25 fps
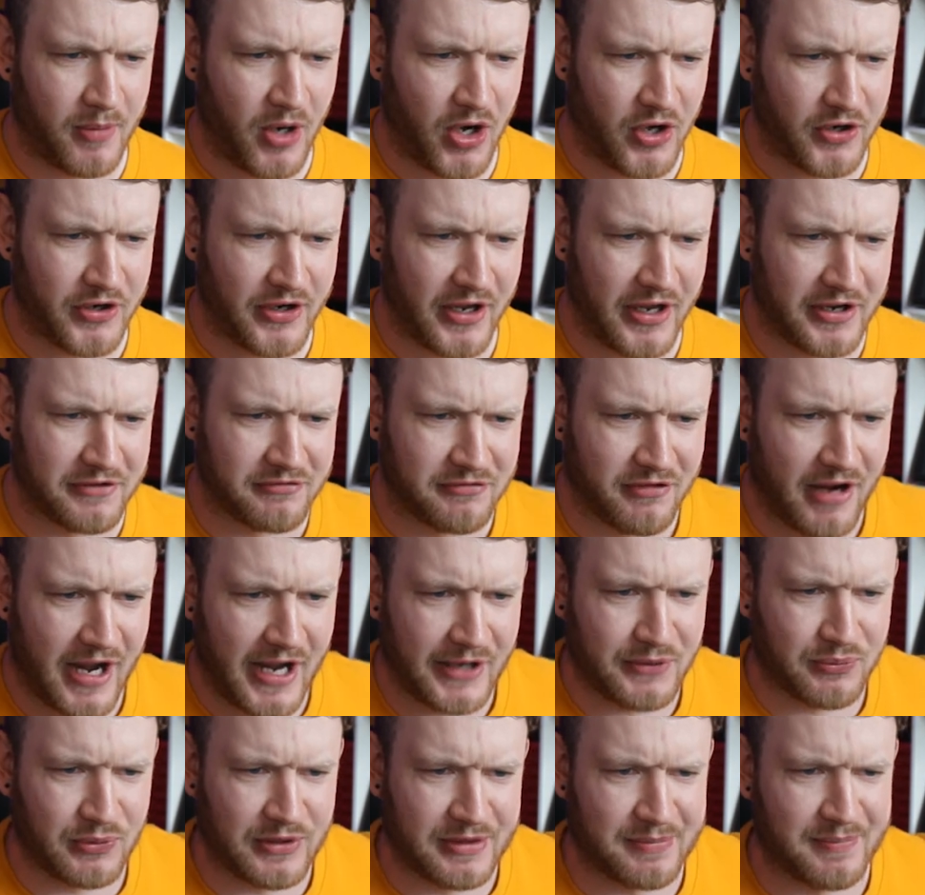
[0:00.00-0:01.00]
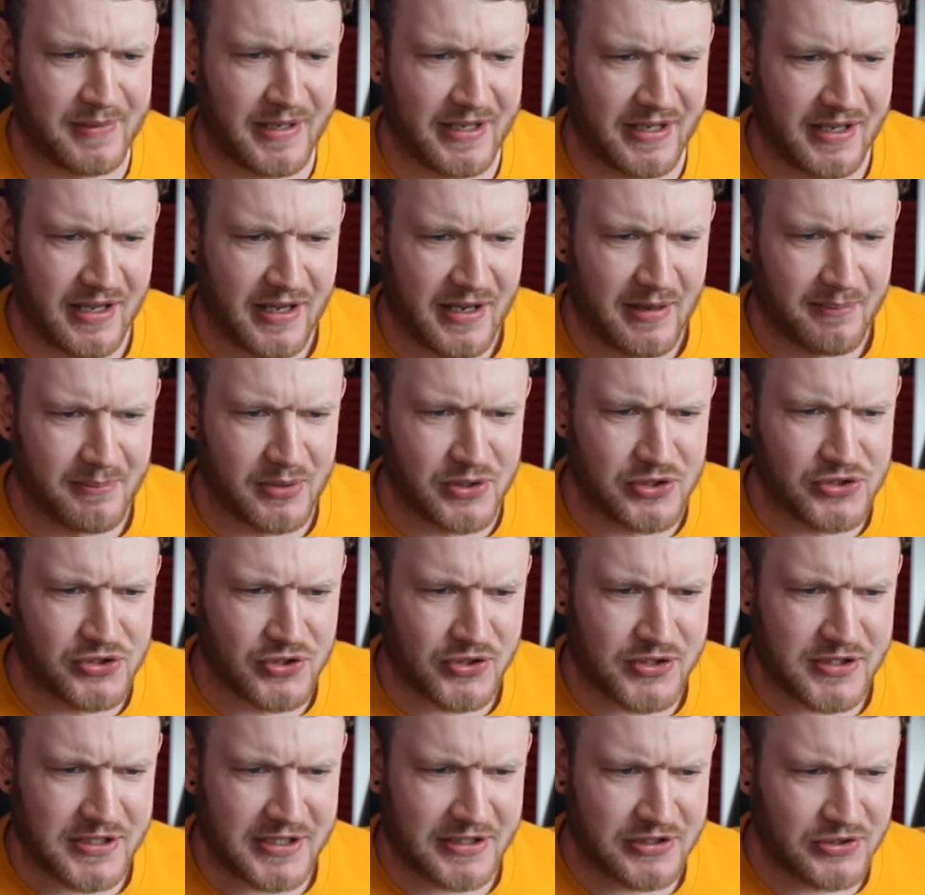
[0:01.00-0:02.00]
on and ride with me," but
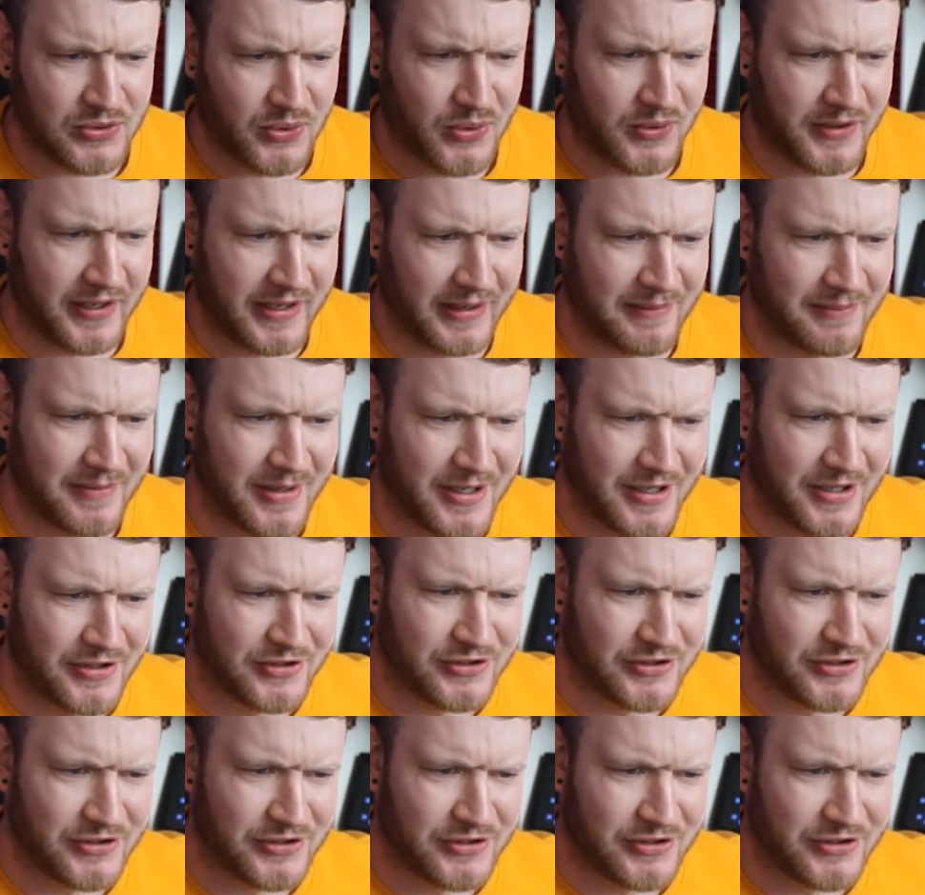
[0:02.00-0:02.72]
just ignored him.